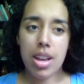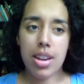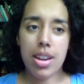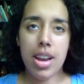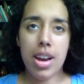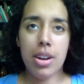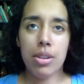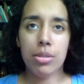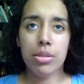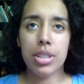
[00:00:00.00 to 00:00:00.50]

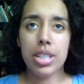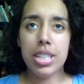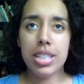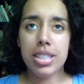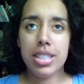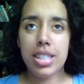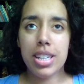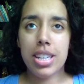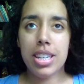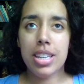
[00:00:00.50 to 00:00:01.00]
Now,
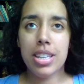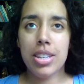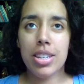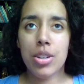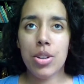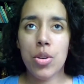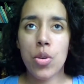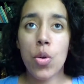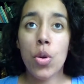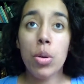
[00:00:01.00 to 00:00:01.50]

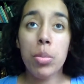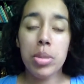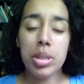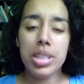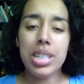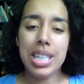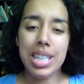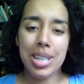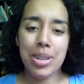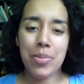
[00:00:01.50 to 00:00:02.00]
LinkedIn
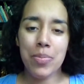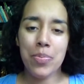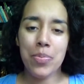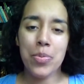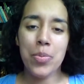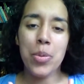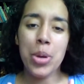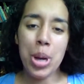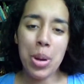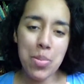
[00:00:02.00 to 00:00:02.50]
normally
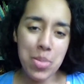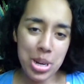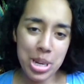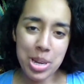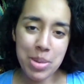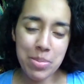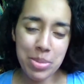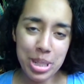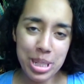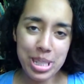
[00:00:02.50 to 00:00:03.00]
when I
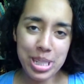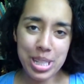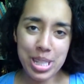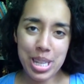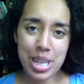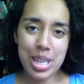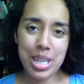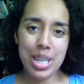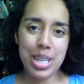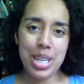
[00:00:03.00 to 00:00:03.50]
bring up
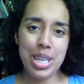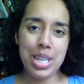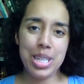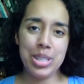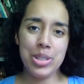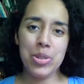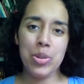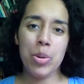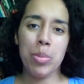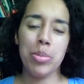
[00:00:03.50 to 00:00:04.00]
LinkedIn,
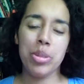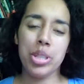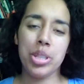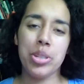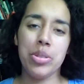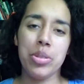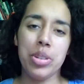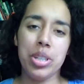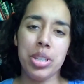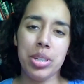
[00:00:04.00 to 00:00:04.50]
it's normally
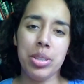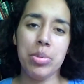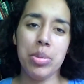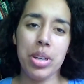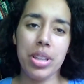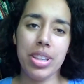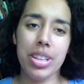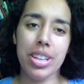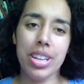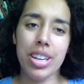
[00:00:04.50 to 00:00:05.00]
greeted
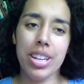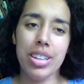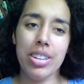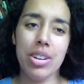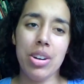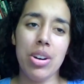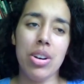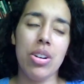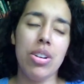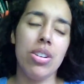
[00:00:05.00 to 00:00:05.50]
with a kind of,
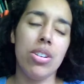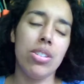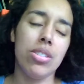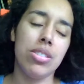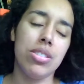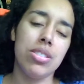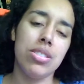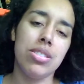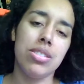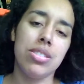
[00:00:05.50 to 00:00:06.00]

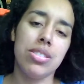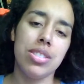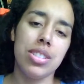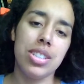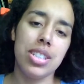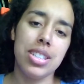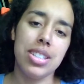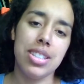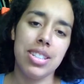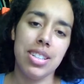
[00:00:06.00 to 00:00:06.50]
oh,
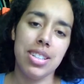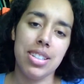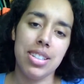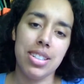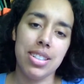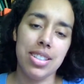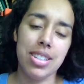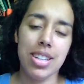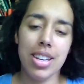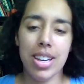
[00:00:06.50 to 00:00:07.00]

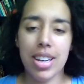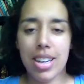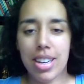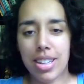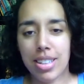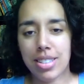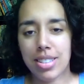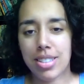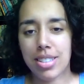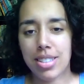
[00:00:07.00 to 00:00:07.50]
LinkedIn,
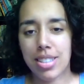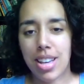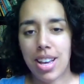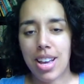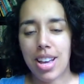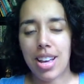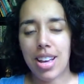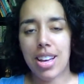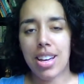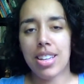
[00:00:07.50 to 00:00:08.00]
yes,
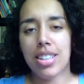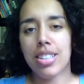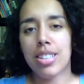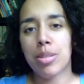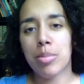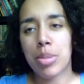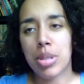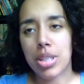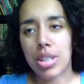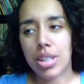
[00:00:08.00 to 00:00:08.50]
I need
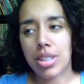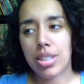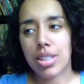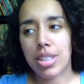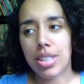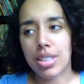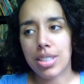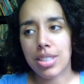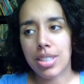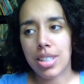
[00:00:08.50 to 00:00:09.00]
to be on
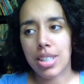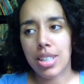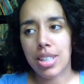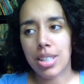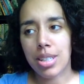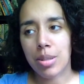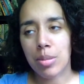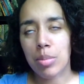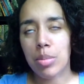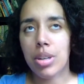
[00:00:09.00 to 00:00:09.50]

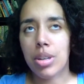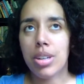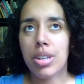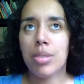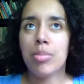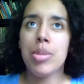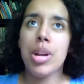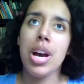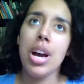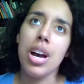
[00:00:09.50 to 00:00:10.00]
LinkedIn, but
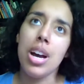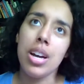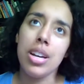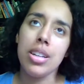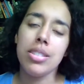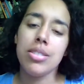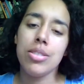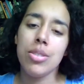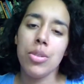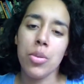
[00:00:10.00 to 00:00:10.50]
I'm
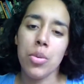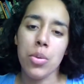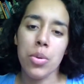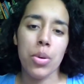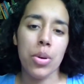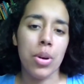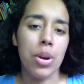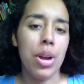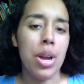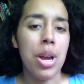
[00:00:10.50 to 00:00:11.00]
not.
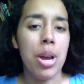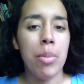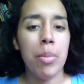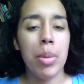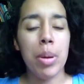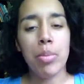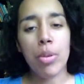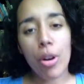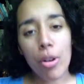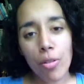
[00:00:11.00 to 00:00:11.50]
Or
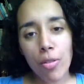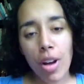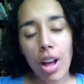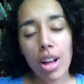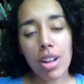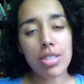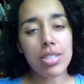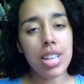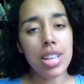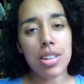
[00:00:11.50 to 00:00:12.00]
my
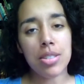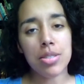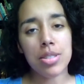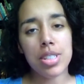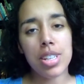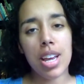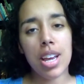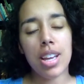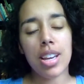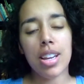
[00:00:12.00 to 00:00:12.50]
profile's
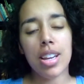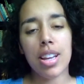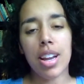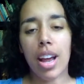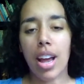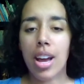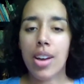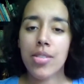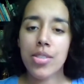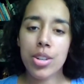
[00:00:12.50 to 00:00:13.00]
outdated.
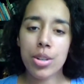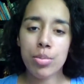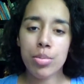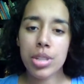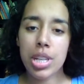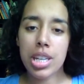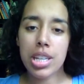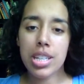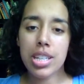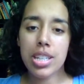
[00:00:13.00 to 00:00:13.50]
I haven't
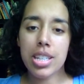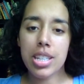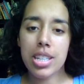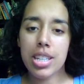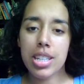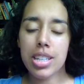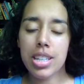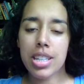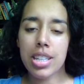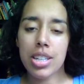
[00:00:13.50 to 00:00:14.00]
updated
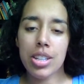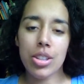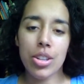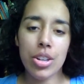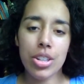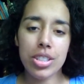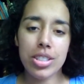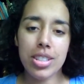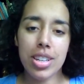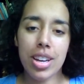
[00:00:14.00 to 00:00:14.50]
it in a
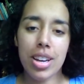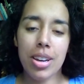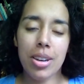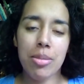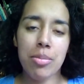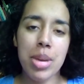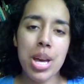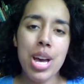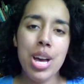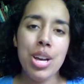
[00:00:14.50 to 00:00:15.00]
long
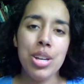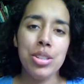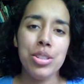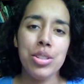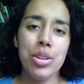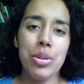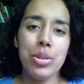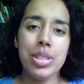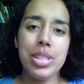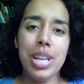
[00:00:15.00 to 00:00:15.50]
time.
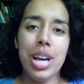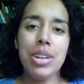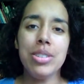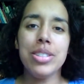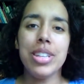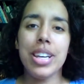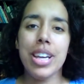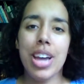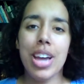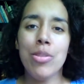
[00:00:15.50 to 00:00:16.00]
So it
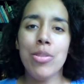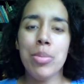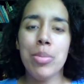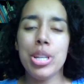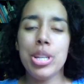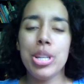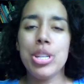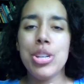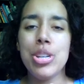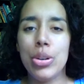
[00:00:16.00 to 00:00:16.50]
sounds like
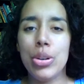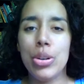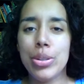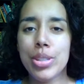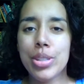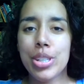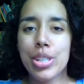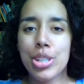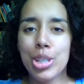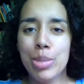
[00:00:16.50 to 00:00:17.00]
everybody
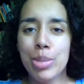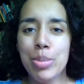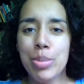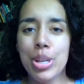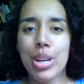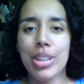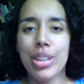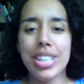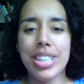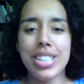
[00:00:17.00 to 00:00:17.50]
knows they should be
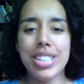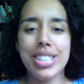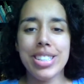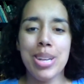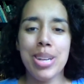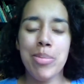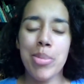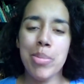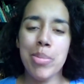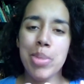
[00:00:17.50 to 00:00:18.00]
on
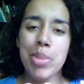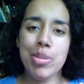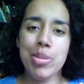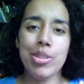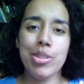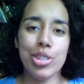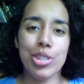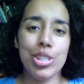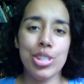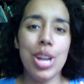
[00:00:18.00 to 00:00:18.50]
LinkedIn, but maybe
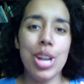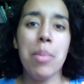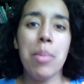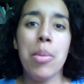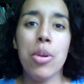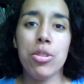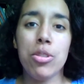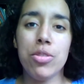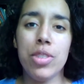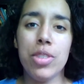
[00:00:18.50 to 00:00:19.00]
they're just not
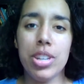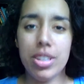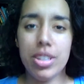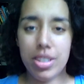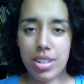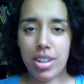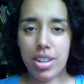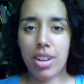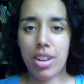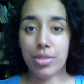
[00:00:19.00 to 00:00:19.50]

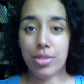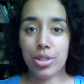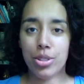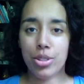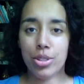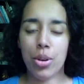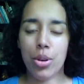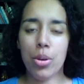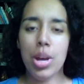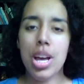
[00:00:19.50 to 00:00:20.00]
motivated enough.
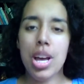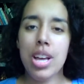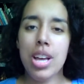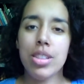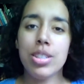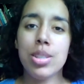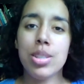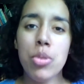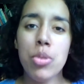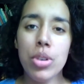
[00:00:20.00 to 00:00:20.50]
So
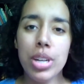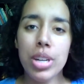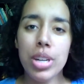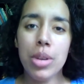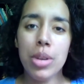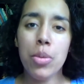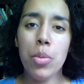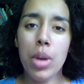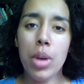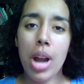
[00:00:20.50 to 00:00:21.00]
this
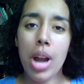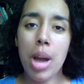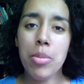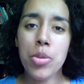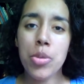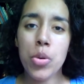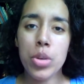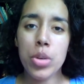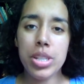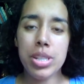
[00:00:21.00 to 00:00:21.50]
morning, what
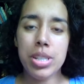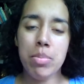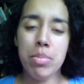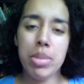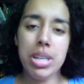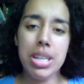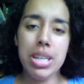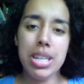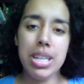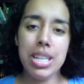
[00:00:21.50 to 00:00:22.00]
I'm going to
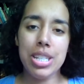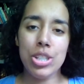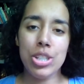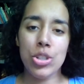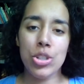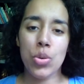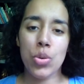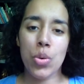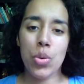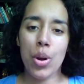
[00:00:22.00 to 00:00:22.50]
be
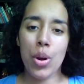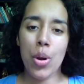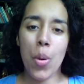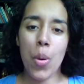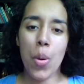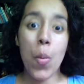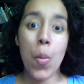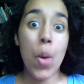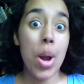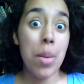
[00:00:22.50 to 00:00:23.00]
is your
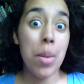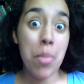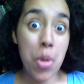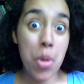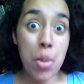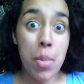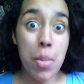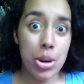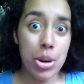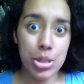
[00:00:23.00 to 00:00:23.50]
one
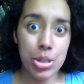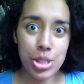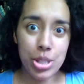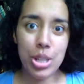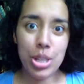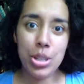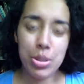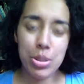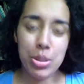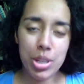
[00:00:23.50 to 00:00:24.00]
more
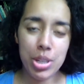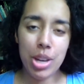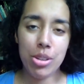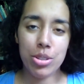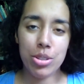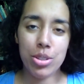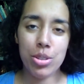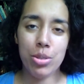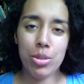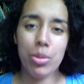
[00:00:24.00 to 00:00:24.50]
person who
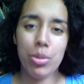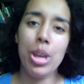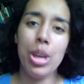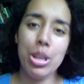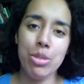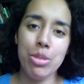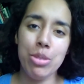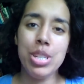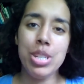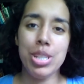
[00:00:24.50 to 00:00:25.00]
tells you
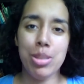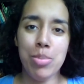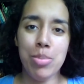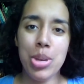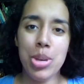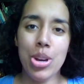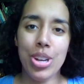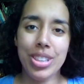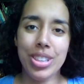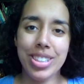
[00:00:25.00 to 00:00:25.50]
that you need to
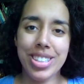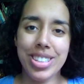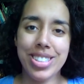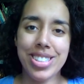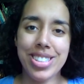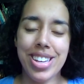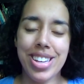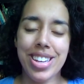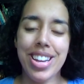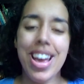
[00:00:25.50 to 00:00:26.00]
be on
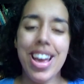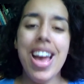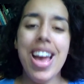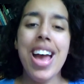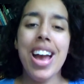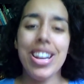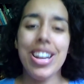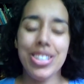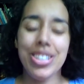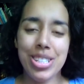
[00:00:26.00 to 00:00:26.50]
LinkedIn
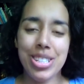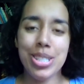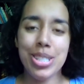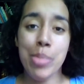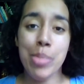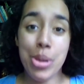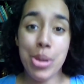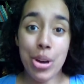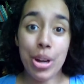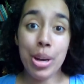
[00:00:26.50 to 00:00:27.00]
and you need
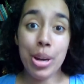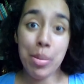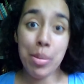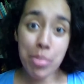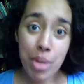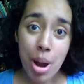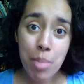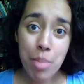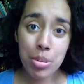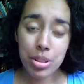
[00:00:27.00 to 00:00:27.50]
to be on it
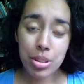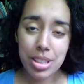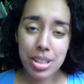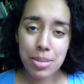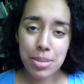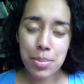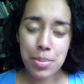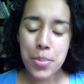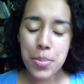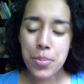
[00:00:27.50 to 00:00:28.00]

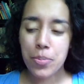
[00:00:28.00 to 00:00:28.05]
properly.